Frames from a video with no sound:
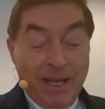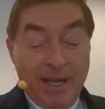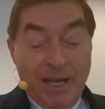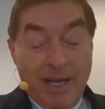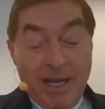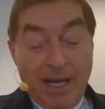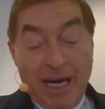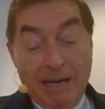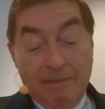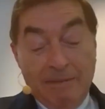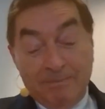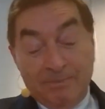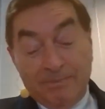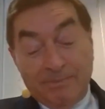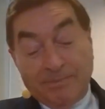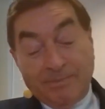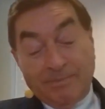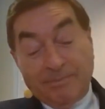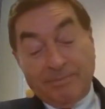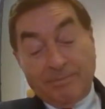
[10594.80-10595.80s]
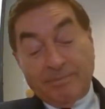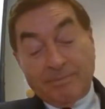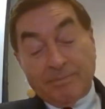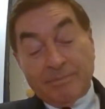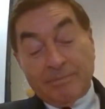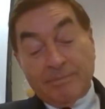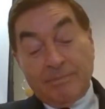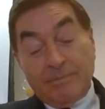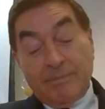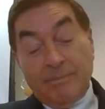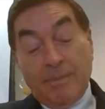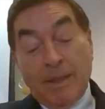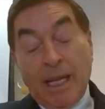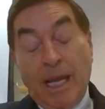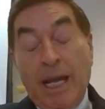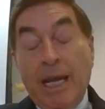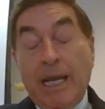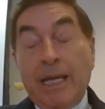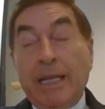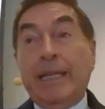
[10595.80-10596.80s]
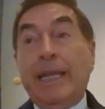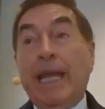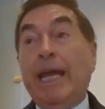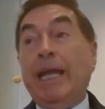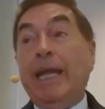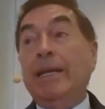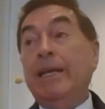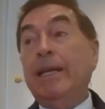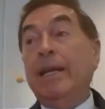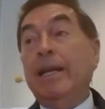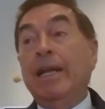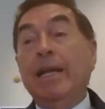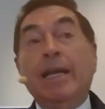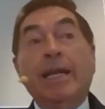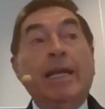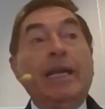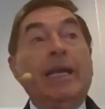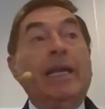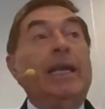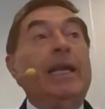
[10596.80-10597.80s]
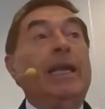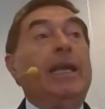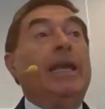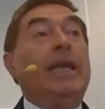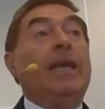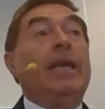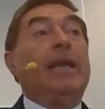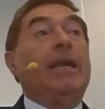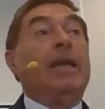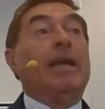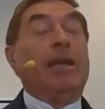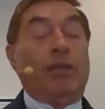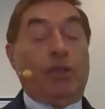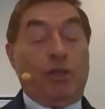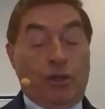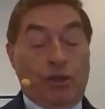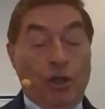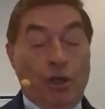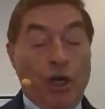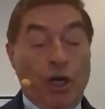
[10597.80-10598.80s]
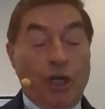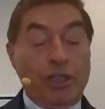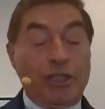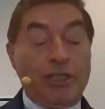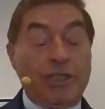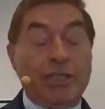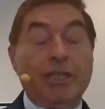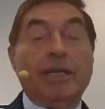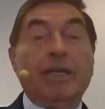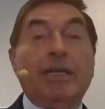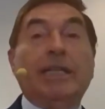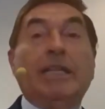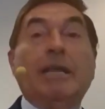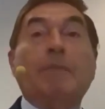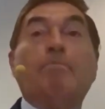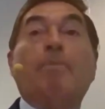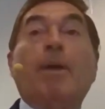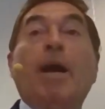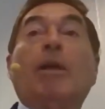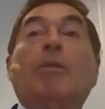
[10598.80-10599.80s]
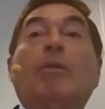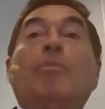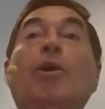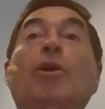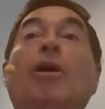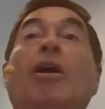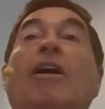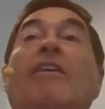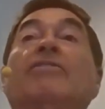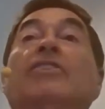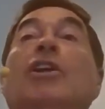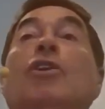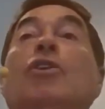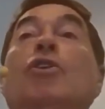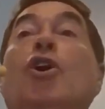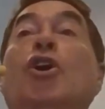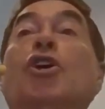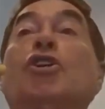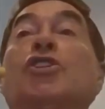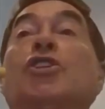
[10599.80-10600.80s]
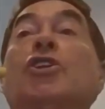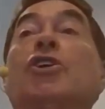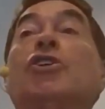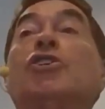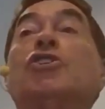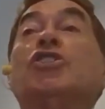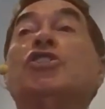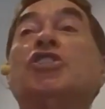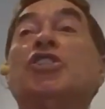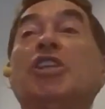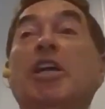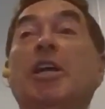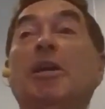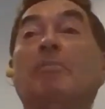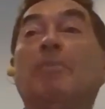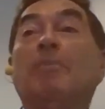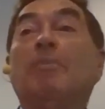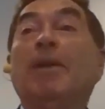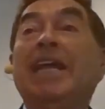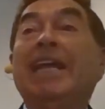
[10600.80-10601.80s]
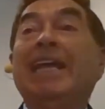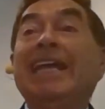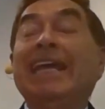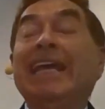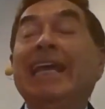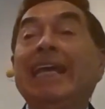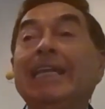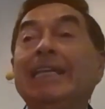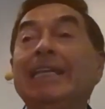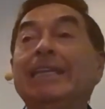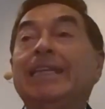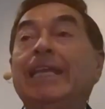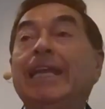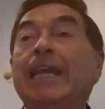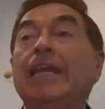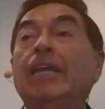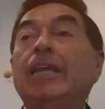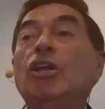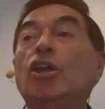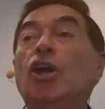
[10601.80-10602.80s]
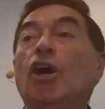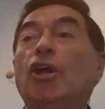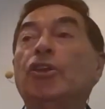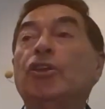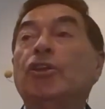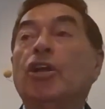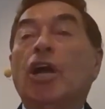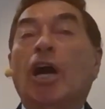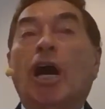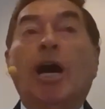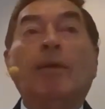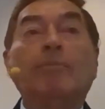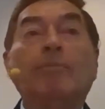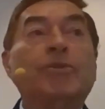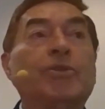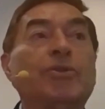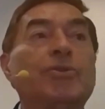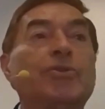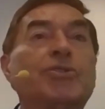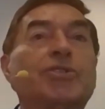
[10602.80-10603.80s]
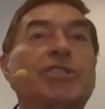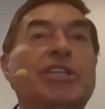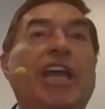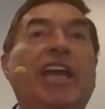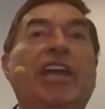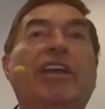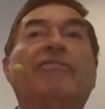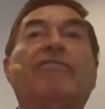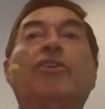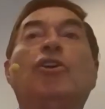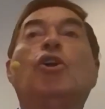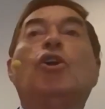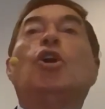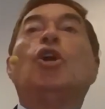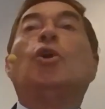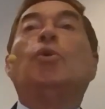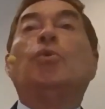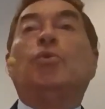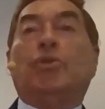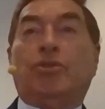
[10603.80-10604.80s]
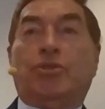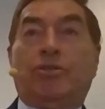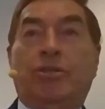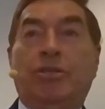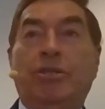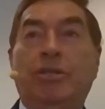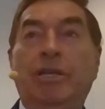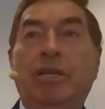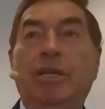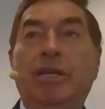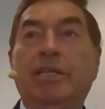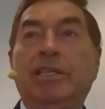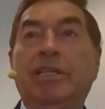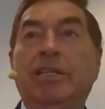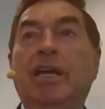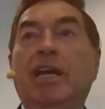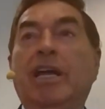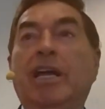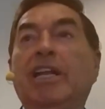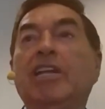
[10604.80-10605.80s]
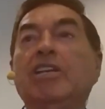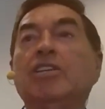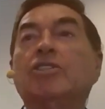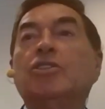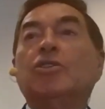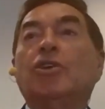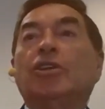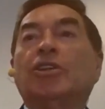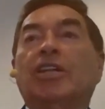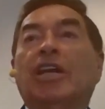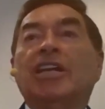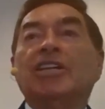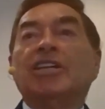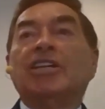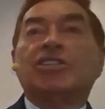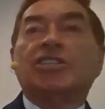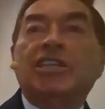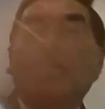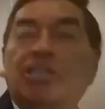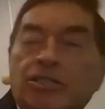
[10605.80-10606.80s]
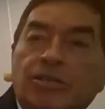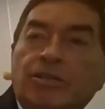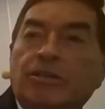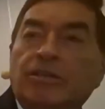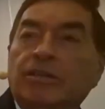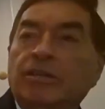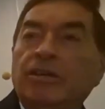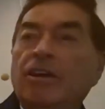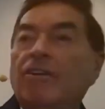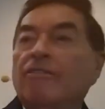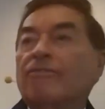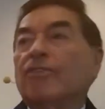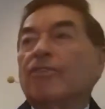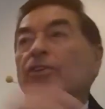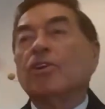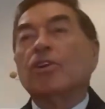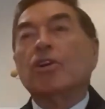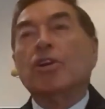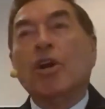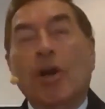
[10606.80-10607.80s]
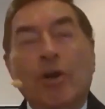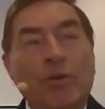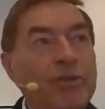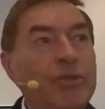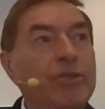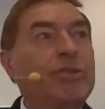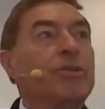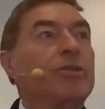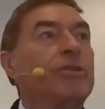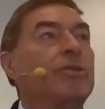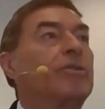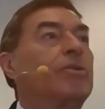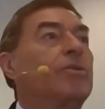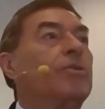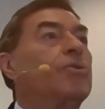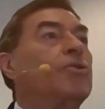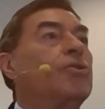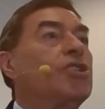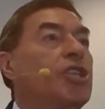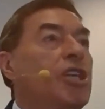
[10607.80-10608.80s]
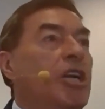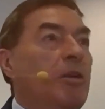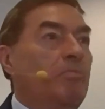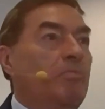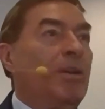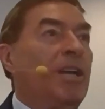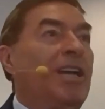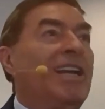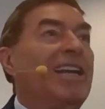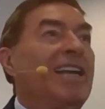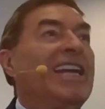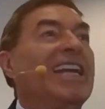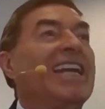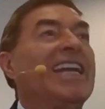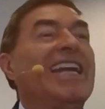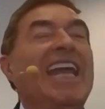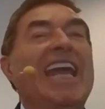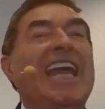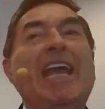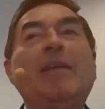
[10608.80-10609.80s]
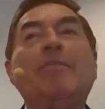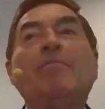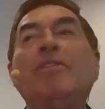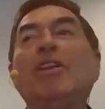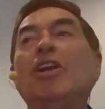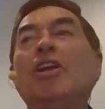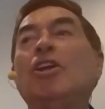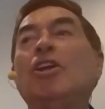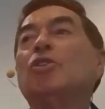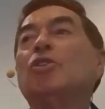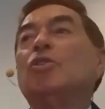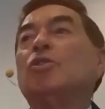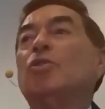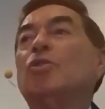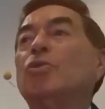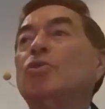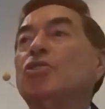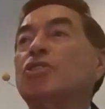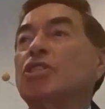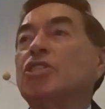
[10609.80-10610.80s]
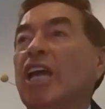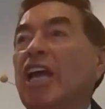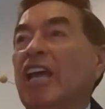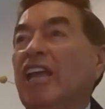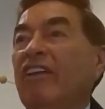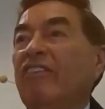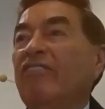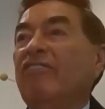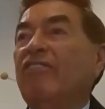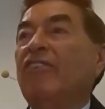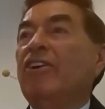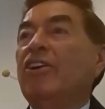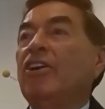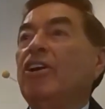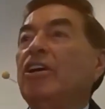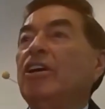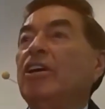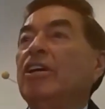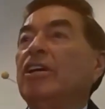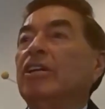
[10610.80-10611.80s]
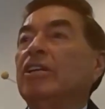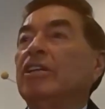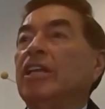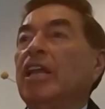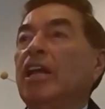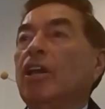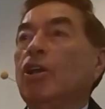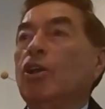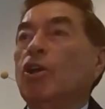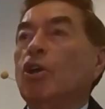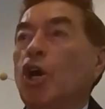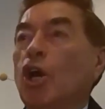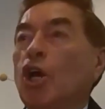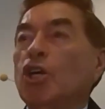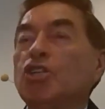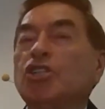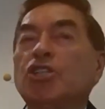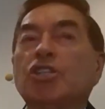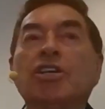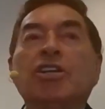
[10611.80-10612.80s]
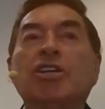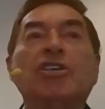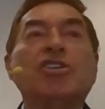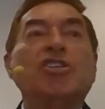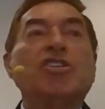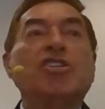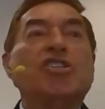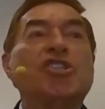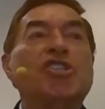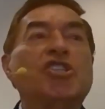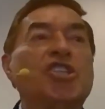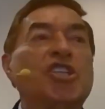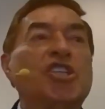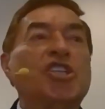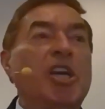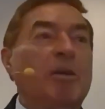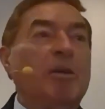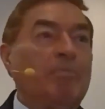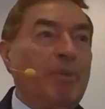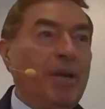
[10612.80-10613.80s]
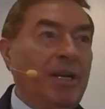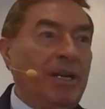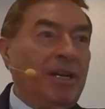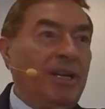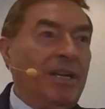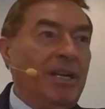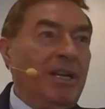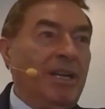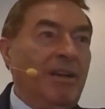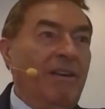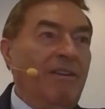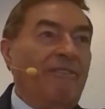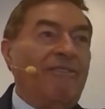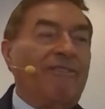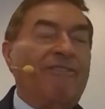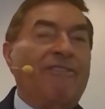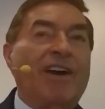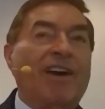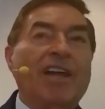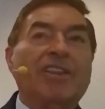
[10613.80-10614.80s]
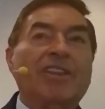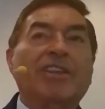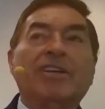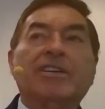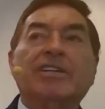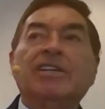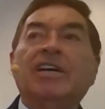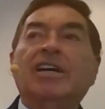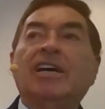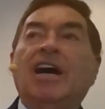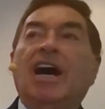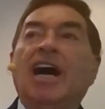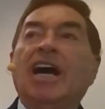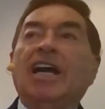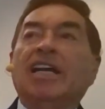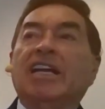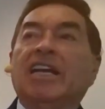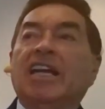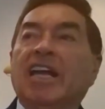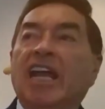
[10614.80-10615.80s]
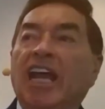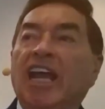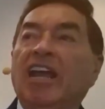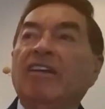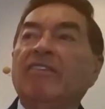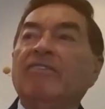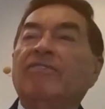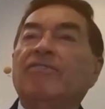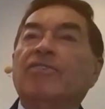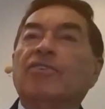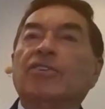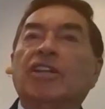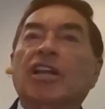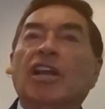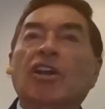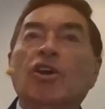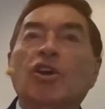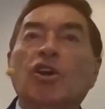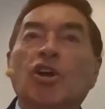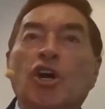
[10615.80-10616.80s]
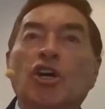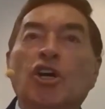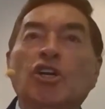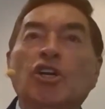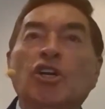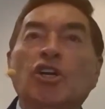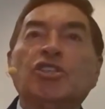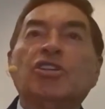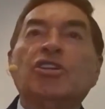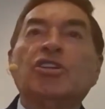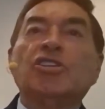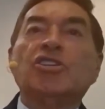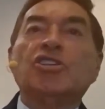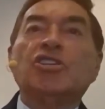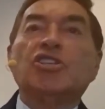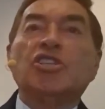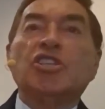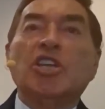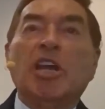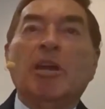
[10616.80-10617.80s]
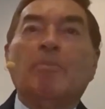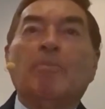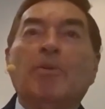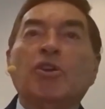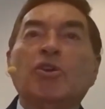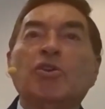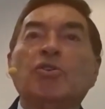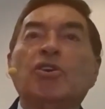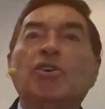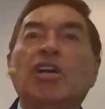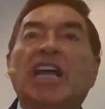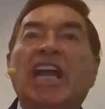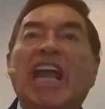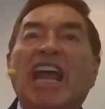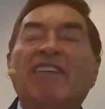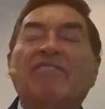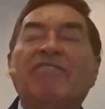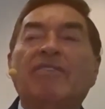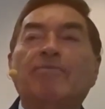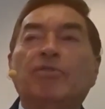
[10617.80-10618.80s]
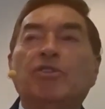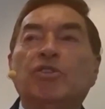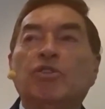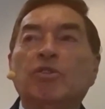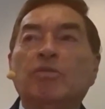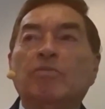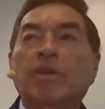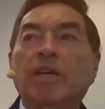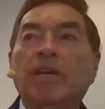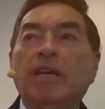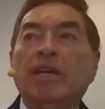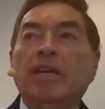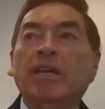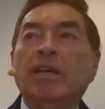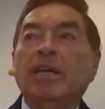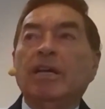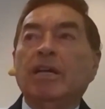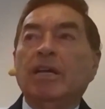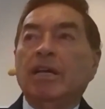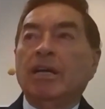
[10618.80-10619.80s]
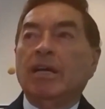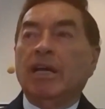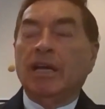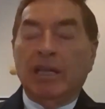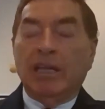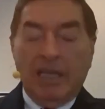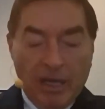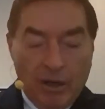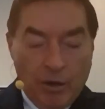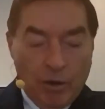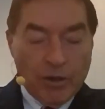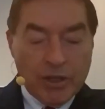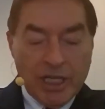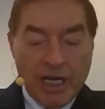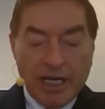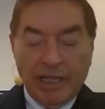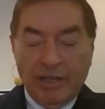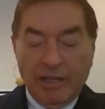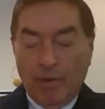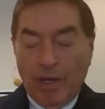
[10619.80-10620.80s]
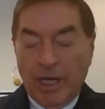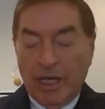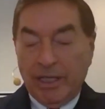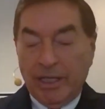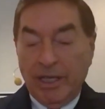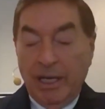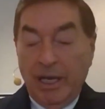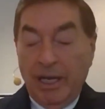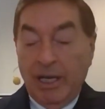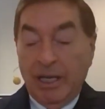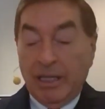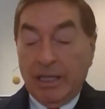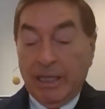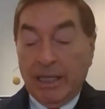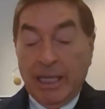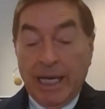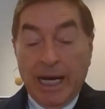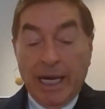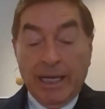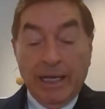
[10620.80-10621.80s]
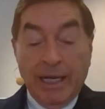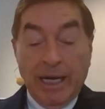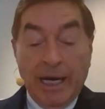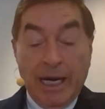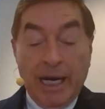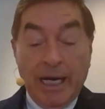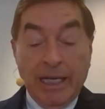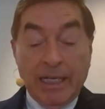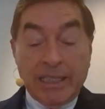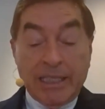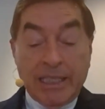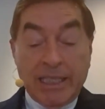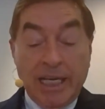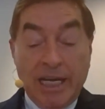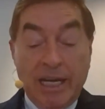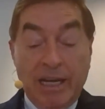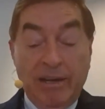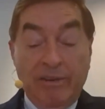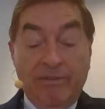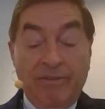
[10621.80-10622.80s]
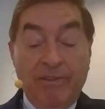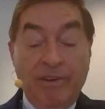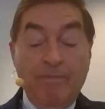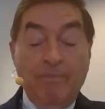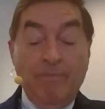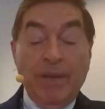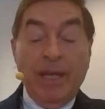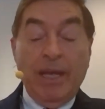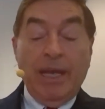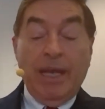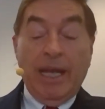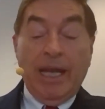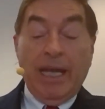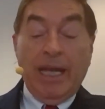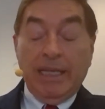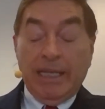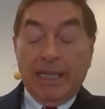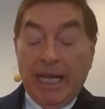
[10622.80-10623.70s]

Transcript: Uh, then he talks the parable of the lost sheep. He did not come to save goats. There is no transition from goats to sheep. He came to save the lost sheep. Father, I came for the lost sheep. You came to me, and those are the ones that I saved. And